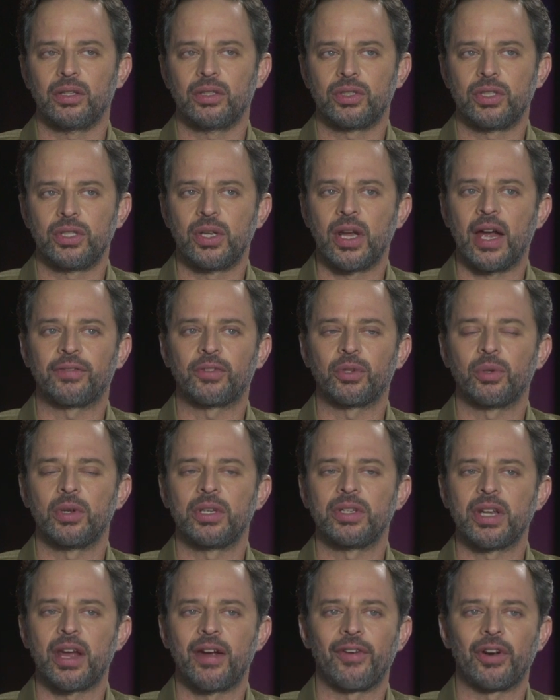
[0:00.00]
you have to
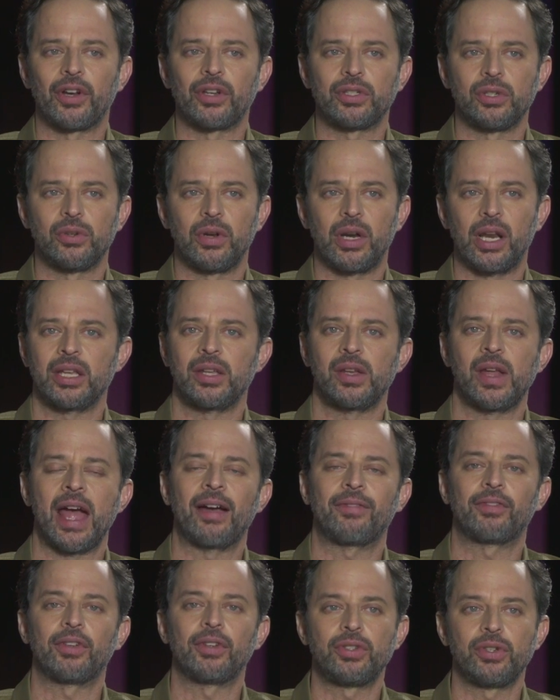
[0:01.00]
endeavor to do it, and you
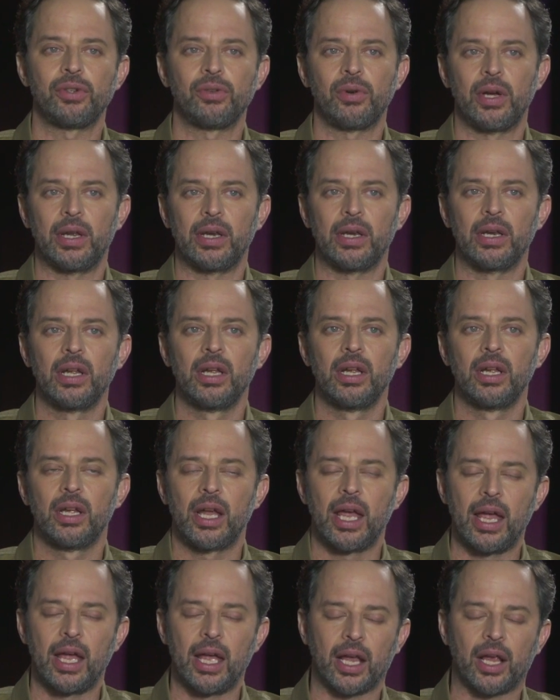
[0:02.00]
have to do it
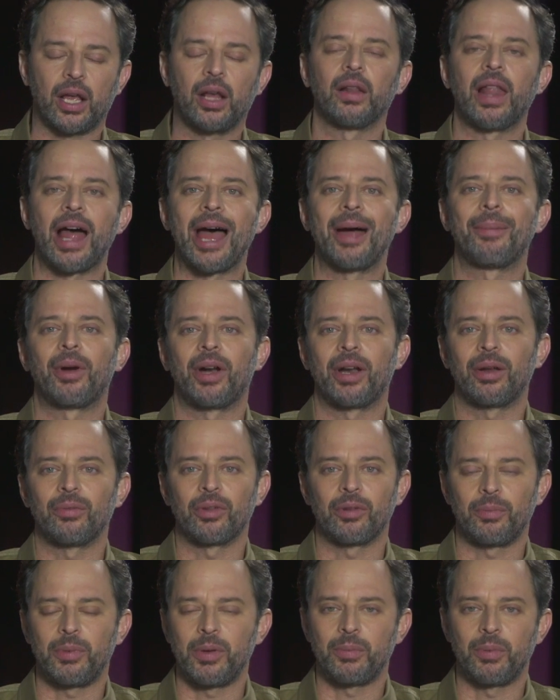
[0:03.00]
and collaborate
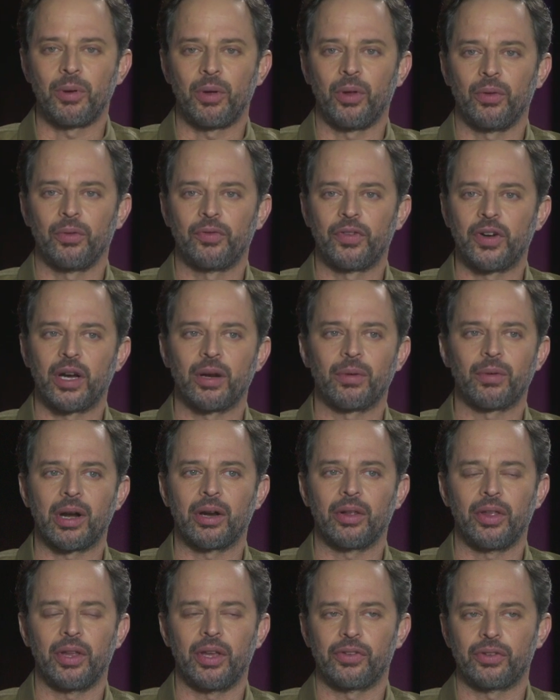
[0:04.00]
with people. Very
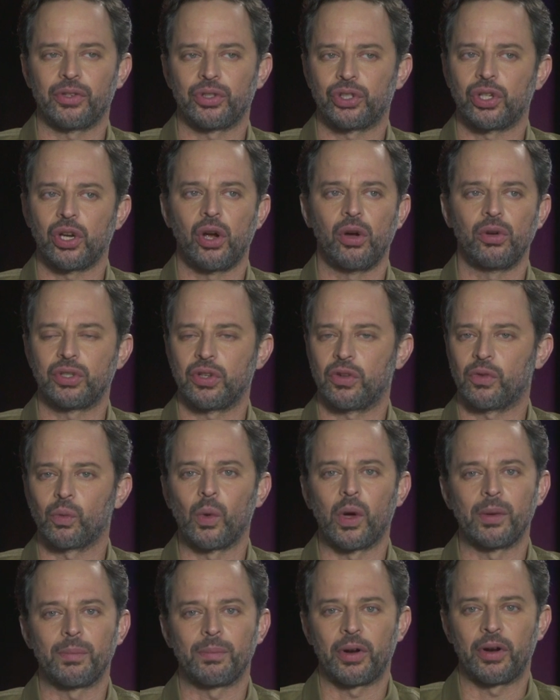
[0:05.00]
rarely is a show just
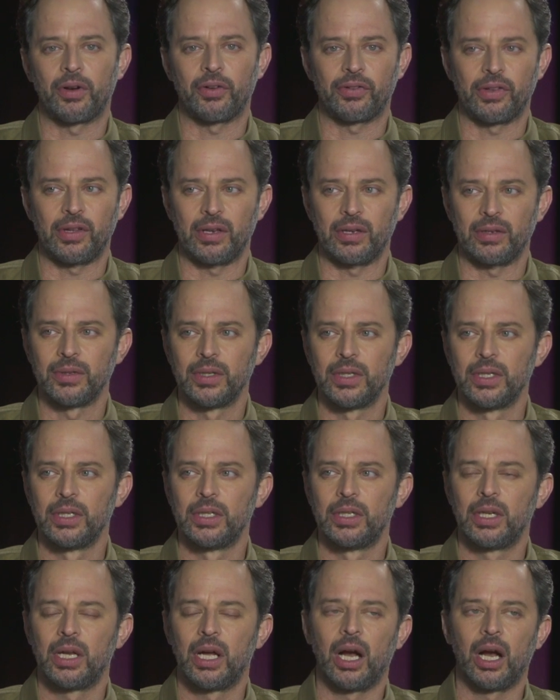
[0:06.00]
one person.
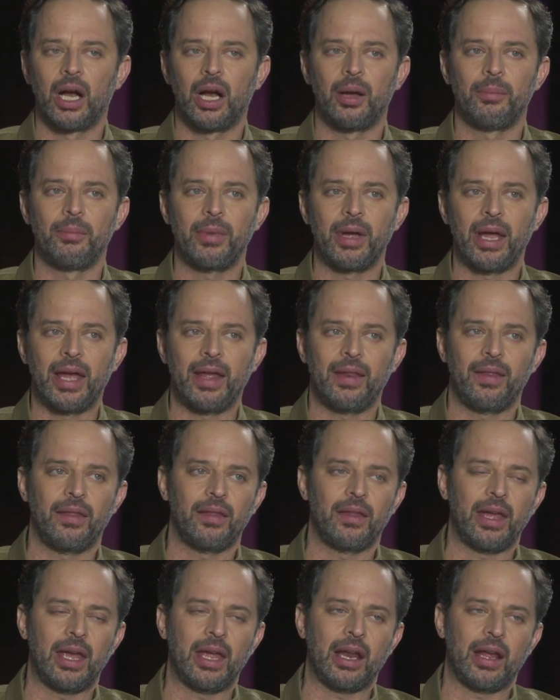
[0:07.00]

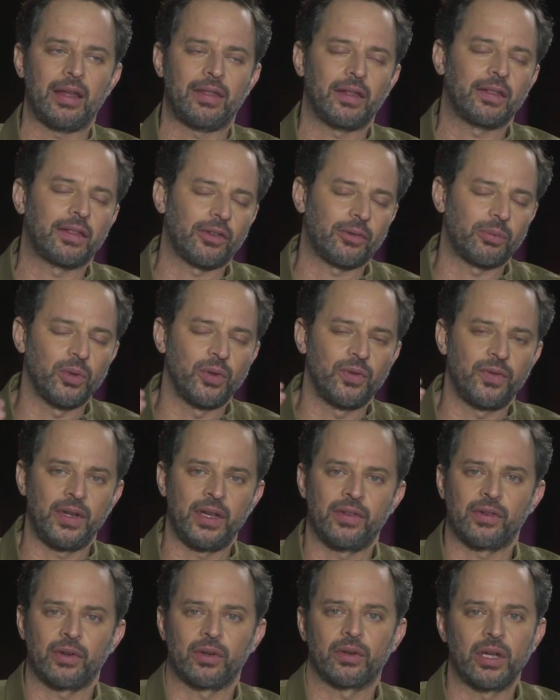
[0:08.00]
And I think this movie
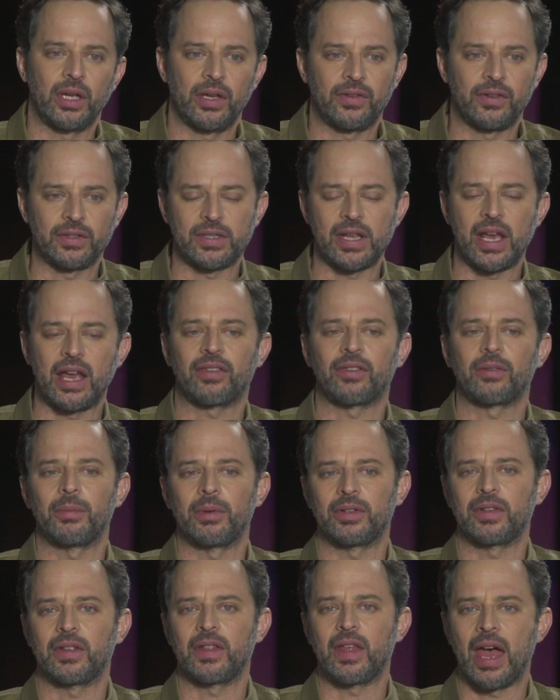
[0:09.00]
is a
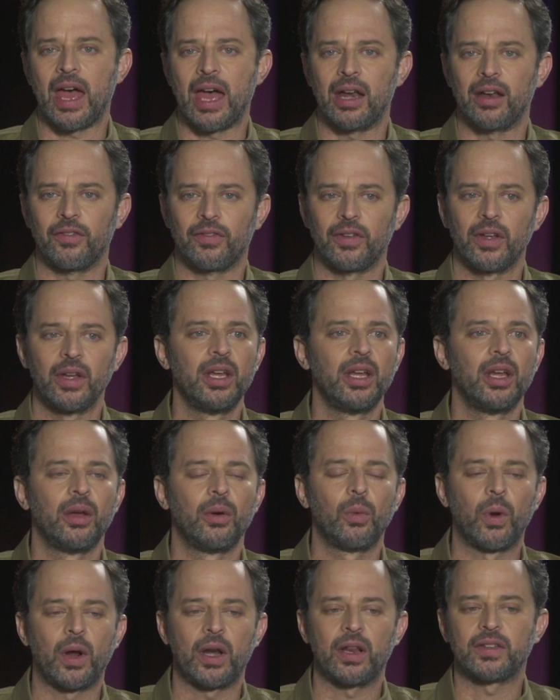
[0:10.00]
testament to that, of
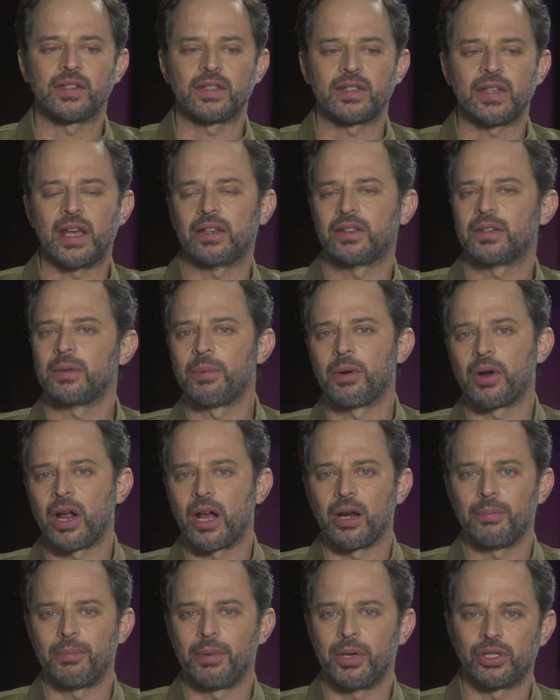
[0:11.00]
what does it take to put
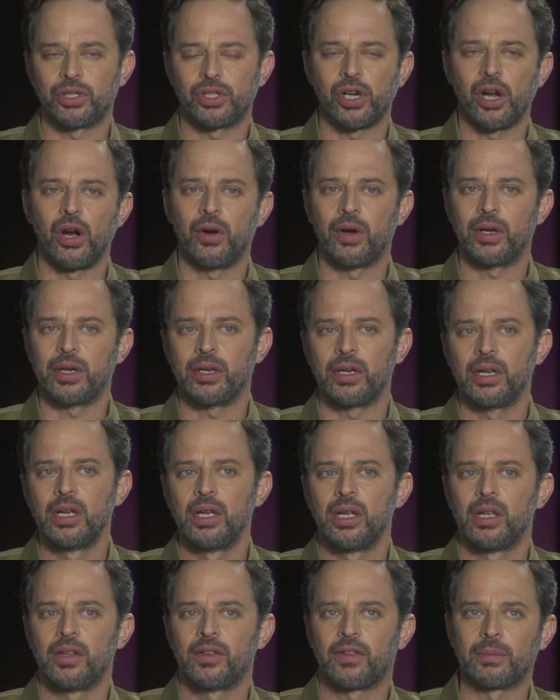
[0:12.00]
on a big show, and
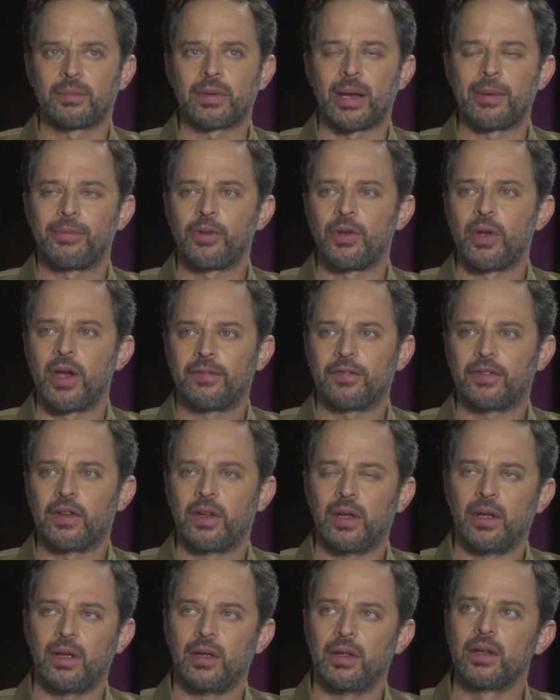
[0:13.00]
sometimes you have
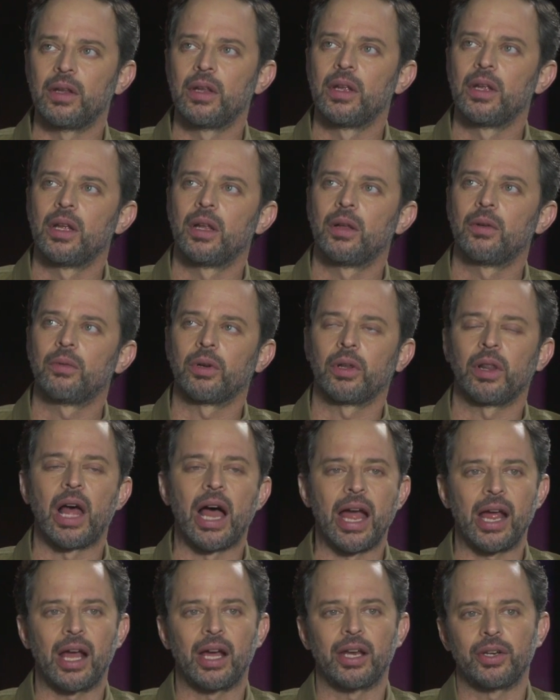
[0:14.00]
to
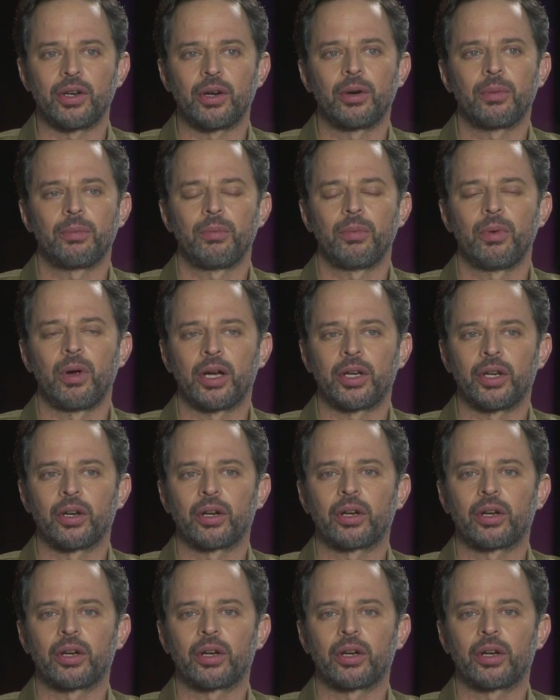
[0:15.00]
rely on your